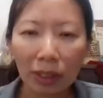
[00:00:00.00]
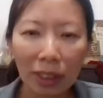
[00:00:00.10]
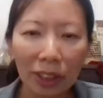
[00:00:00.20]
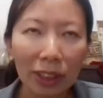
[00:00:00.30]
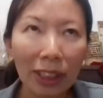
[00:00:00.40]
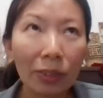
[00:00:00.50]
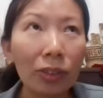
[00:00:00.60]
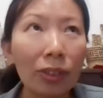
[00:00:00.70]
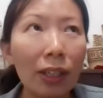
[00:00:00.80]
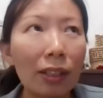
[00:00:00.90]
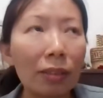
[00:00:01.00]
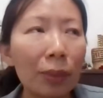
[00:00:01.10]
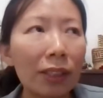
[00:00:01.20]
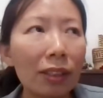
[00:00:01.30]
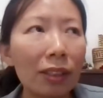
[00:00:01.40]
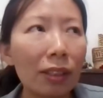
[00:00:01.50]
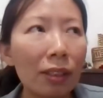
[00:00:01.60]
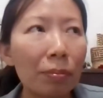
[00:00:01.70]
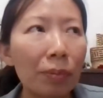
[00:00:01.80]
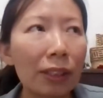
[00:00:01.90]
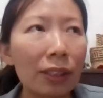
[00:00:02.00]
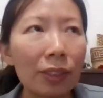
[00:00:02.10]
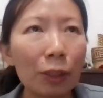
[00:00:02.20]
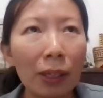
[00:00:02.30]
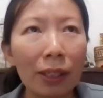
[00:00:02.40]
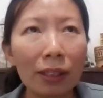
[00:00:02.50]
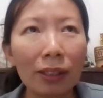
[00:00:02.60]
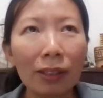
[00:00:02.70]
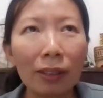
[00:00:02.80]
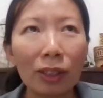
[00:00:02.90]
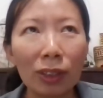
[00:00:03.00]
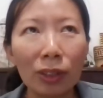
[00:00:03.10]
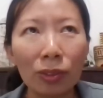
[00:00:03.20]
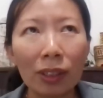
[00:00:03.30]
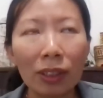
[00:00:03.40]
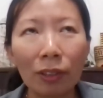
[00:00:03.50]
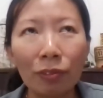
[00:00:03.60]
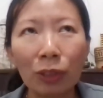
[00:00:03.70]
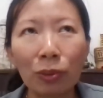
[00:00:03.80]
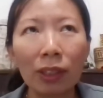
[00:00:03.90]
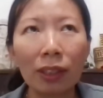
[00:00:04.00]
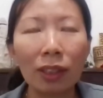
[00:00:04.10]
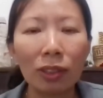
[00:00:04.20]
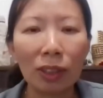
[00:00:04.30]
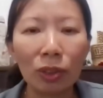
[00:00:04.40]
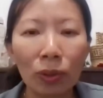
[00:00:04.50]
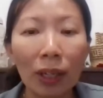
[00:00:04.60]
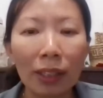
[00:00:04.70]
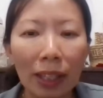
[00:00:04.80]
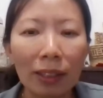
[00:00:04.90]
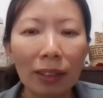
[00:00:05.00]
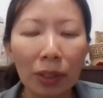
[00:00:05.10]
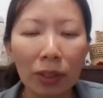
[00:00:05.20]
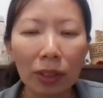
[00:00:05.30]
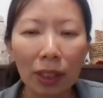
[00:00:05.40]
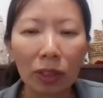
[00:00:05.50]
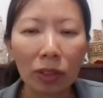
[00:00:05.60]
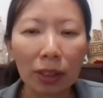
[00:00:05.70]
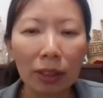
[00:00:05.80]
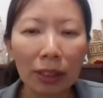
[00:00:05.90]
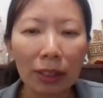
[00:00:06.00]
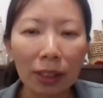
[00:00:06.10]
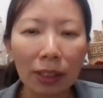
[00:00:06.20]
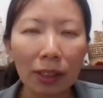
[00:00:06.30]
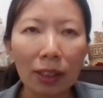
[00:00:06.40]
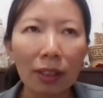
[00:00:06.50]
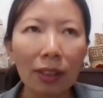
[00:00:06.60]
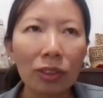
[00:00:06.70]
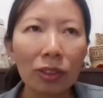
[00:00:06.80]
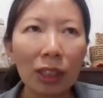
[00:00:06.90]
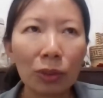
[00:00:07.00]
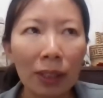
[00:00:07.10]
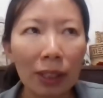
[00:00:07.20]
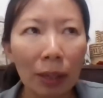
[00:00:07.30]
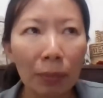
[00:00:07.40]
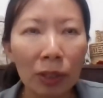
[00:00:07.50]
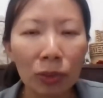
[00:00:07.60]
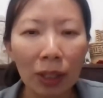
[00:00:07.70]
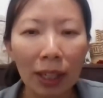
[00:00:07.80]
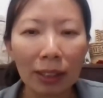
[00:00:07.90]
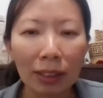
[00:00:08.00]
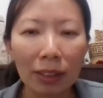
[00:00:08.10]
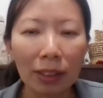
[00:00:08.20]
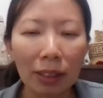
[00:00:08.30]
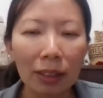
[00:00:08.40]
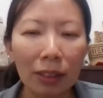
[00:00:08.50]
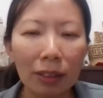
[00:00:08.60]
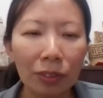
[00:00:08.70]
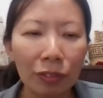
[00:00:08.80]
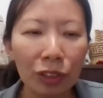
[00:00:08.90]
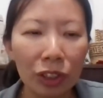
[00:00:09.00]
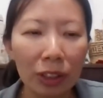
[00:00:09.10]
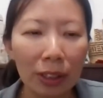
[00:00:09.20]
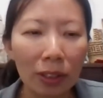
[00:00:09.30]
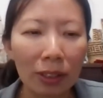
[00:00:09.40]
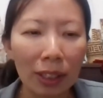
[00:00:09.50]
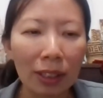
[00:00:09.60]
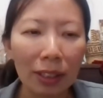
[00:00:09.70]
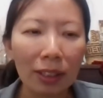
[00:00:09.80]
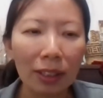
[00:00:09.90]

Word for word: I, I just I want to add basically, uh, Pasir Ris Park, um, actually to see dog face water snake, you need to go at night because they're nocturnal snakes. So that's when they come out to hunt and um, for fishes and all that.